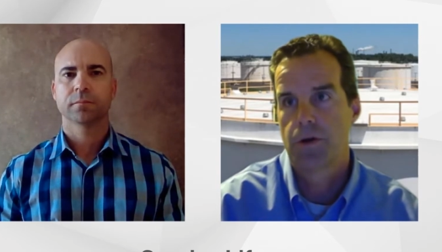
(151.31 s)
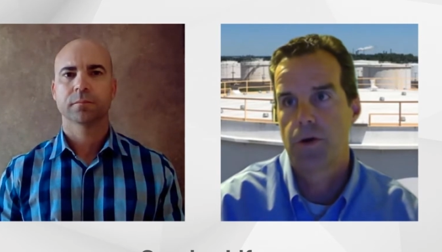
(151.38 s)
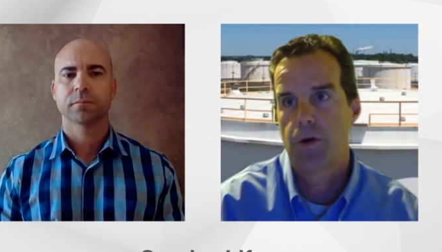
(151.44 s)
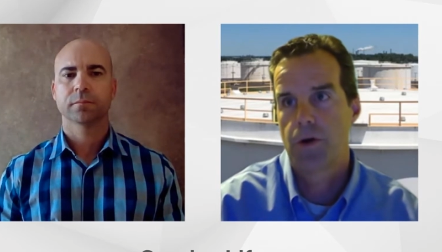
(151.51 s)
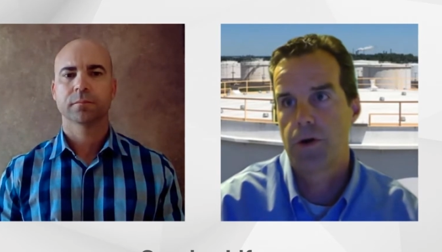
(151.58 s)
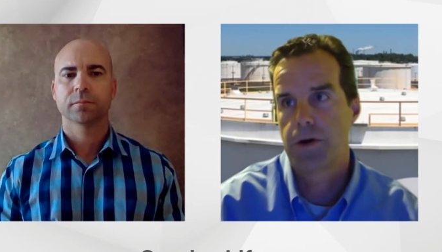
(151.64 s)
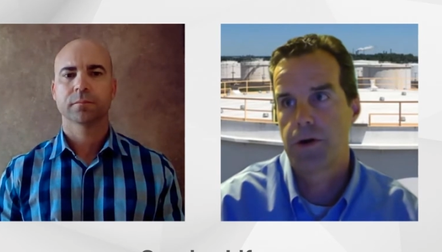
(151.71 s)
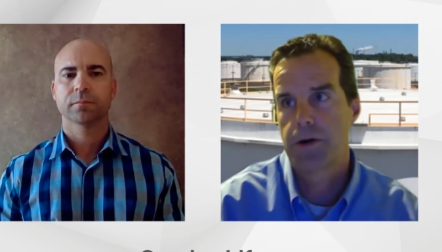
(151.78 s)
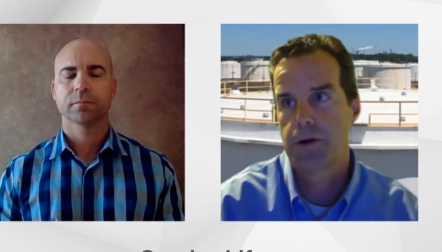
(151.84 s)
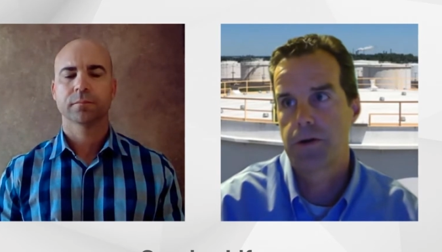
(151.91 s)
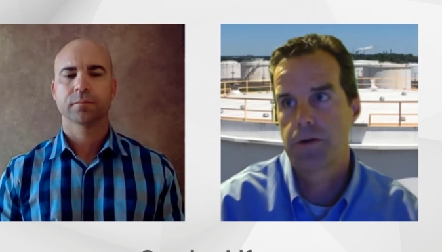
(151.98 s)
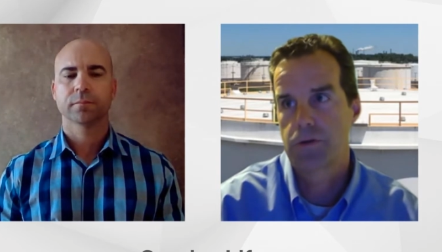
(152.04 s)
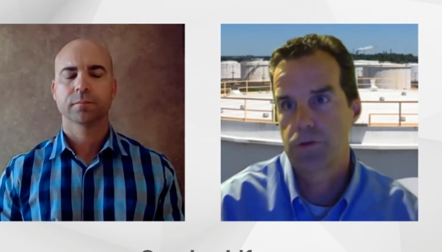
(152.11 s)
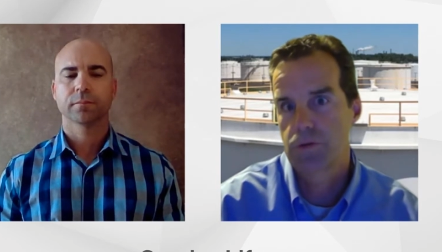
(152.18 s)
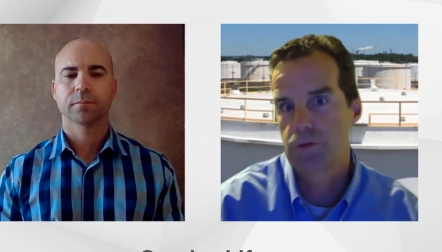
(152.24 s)
Speaker 1: are
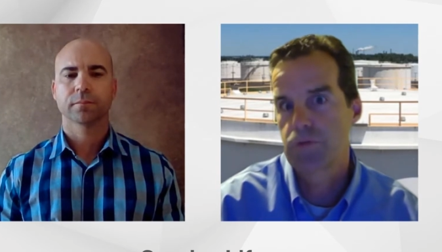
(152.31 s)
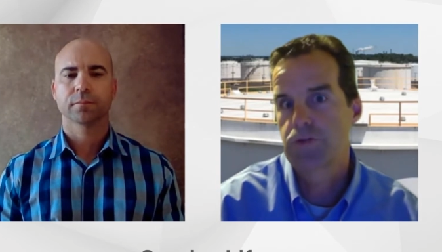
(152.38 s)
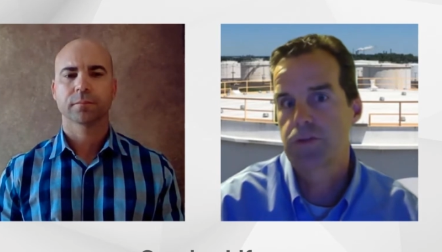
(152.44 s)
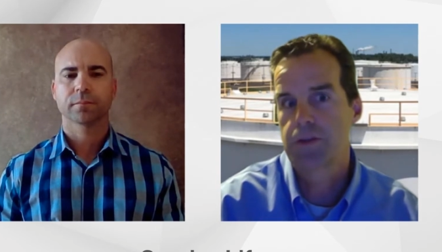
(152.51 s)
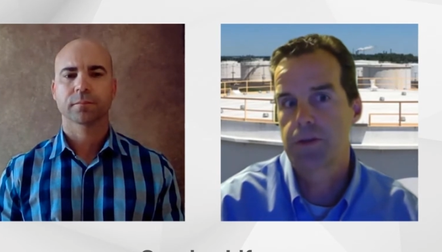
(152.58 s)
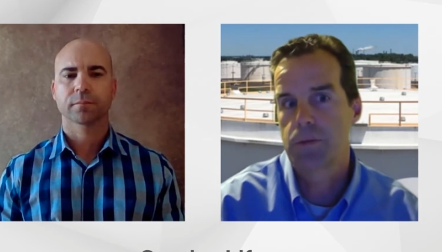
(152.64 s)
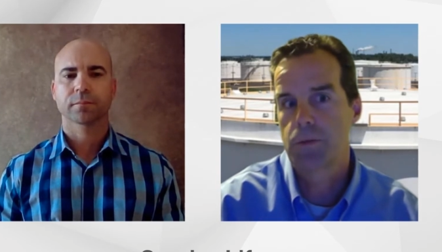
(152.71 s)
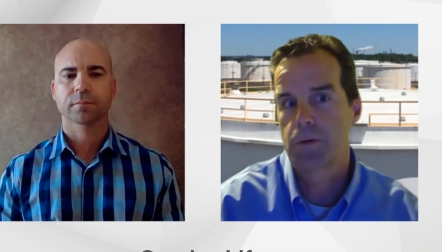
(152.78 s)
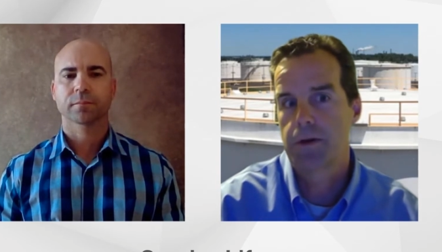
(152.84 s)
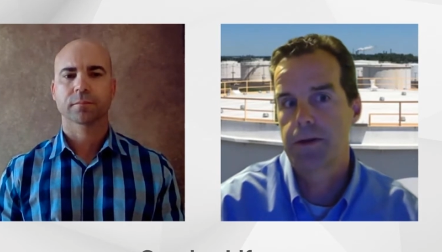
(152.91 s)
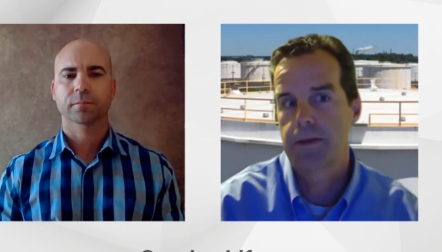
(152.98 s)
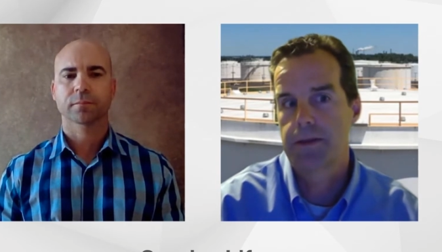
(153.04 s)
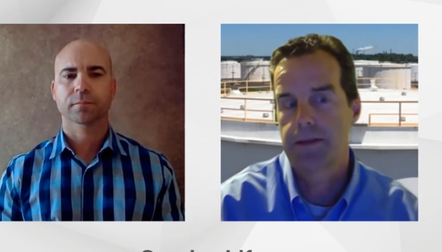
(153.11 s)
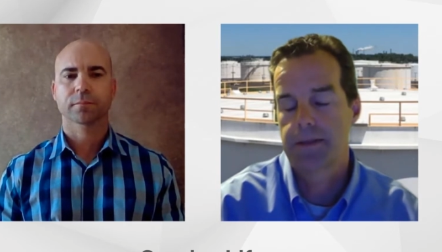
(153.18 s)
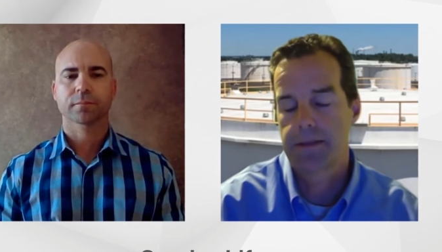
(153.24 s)
usually what
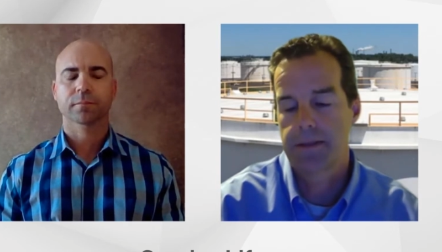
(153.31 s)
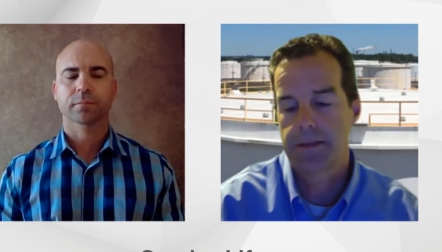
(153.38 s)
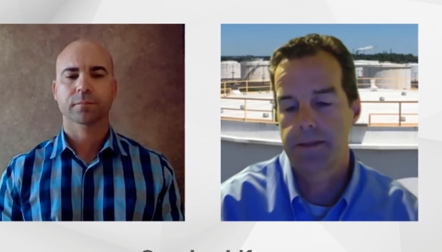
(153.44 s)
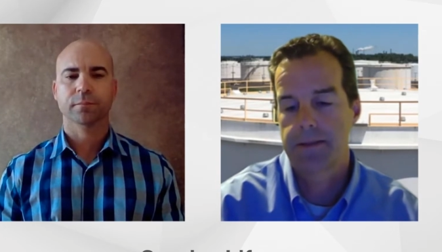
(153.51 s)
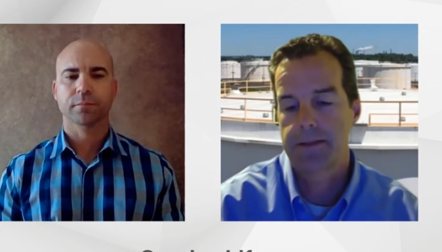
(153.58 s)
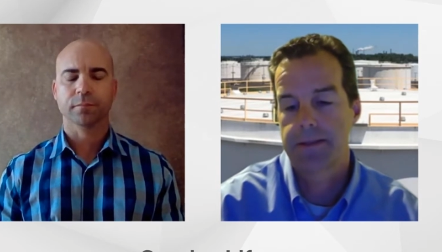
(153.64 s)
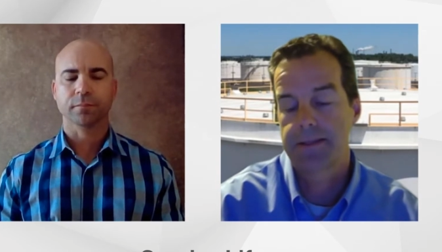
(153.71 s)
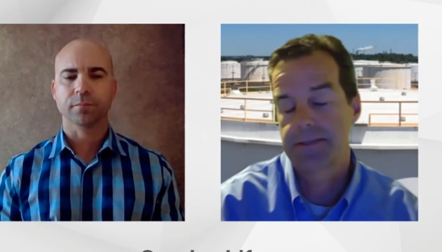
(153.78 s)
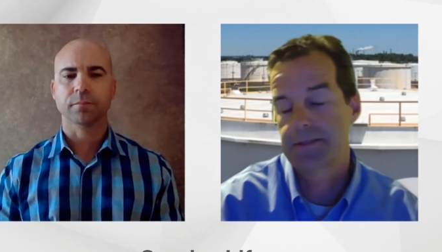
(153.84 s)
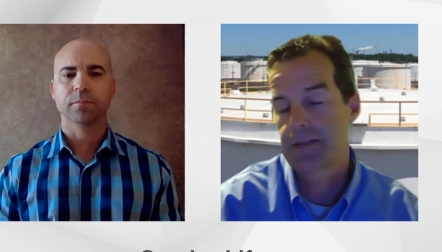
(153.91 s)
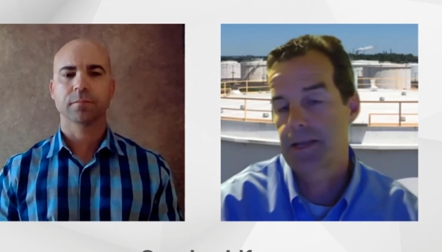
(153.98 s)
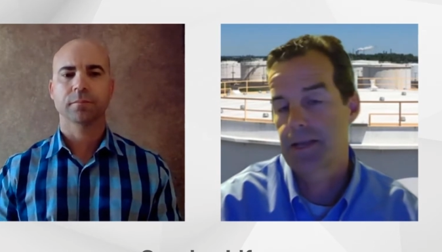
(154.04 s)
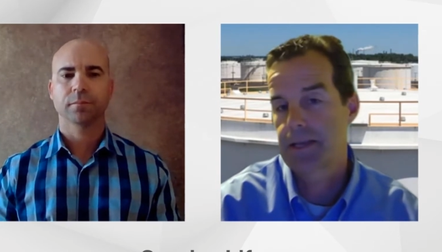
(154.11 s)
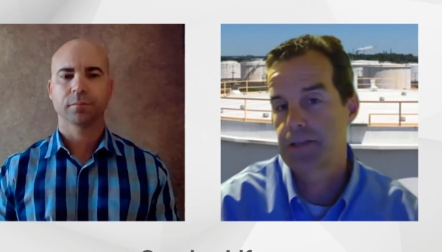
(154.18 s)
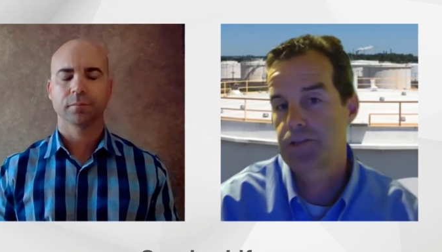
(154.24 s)
these
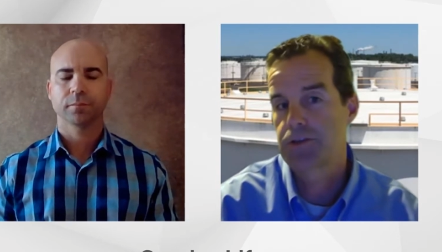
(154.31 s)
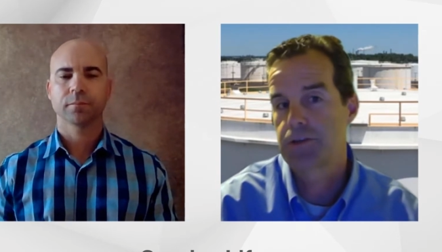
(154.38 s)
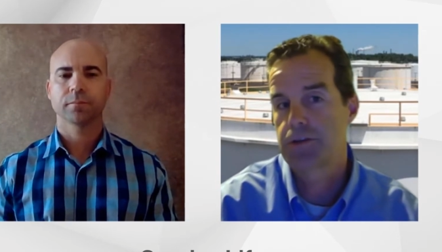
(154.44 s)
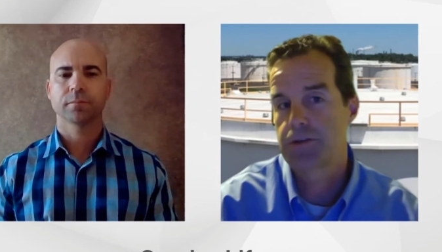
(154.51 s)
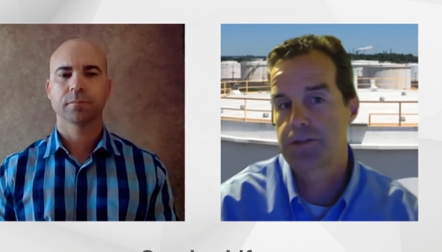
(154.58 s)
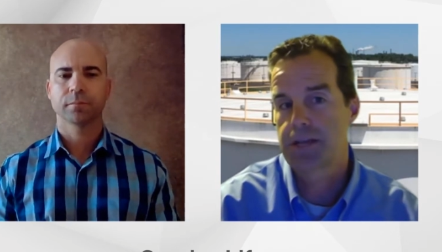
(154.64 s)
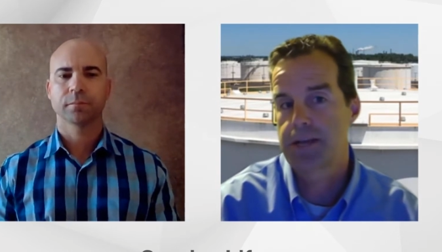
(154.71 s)
tank engineers